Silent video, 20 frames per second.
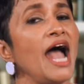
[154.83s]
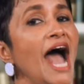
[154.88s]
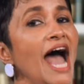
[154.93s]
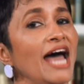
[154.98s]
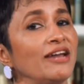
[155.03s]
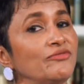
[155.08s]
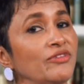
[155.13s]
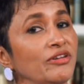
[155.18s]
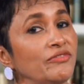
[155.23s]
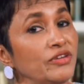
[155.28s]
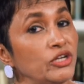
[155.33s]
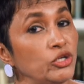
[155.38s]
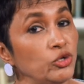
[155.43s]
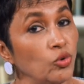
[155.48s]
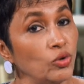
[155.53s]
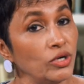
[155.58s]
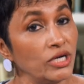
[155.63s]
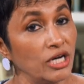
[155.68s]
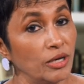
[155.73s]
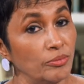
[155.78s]
and when we
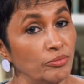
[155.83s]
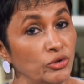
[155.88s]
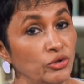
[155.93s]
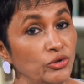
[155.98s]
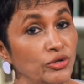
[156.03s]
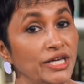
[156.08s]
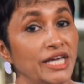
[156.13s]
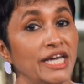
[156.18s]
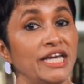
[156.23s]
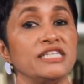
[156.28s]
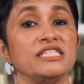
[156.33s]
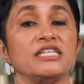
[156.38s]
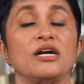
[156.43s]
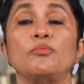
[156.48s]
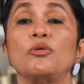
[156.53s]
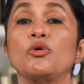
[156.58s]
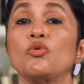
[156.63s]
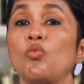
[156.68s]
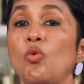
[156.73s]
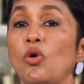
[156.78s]
don't communicate
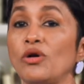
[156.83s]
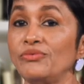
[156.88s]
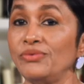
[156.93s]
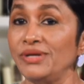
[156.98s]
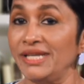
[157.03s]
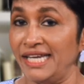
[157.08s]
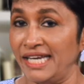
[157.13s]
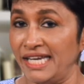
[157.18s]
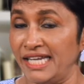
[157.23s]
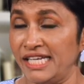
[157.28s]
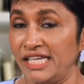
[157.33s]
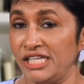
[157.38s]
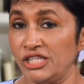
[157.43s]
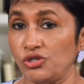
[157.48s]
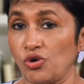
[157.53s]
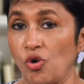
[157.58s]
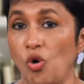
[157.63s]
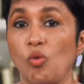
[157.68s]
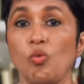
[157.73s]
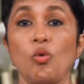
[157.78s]
about what we
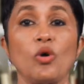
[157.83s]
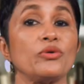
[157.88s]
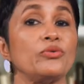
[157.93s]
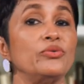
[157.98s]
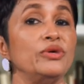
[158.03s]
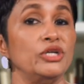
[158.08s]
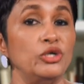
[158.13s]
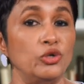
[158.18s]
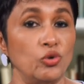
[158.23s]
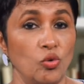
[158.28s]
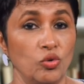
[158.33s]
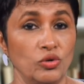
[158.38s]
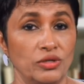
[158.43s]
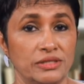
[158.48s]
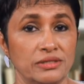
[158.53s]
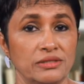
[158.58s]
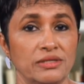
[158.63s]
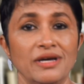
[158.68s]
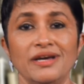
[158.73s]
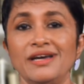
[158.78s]
need or what we don't,